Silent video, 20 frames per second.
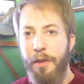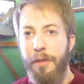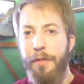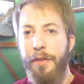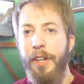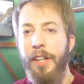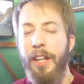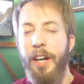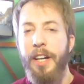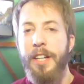
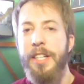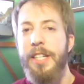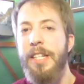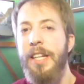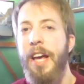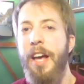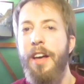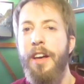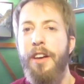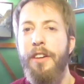Felines
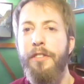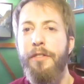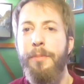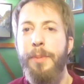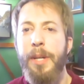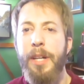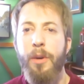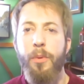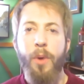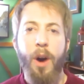have
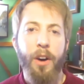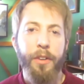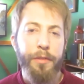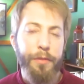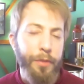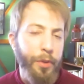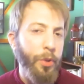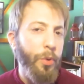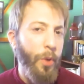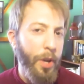been
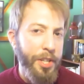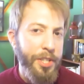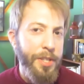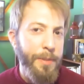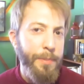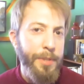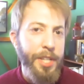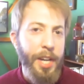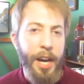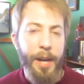around for quite
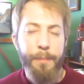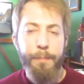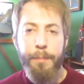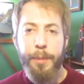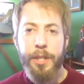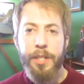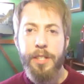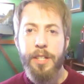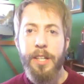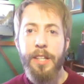some time,
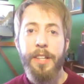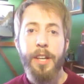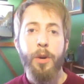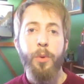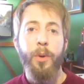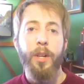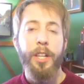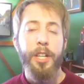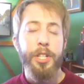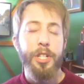but
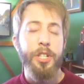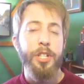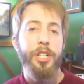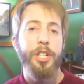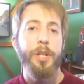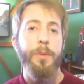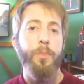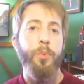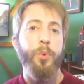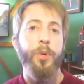their
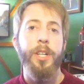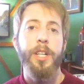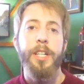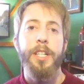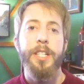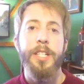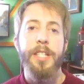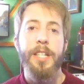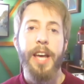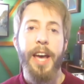relationship with
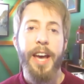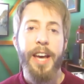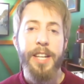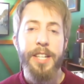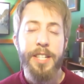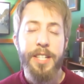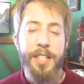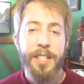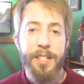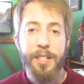us
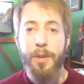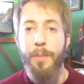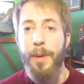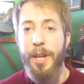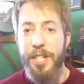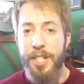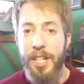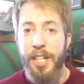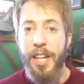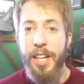as
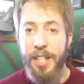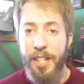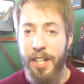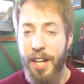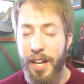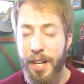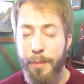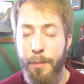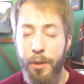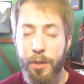
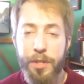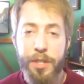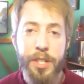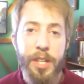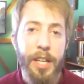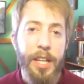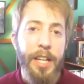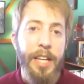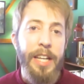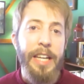domesticated animals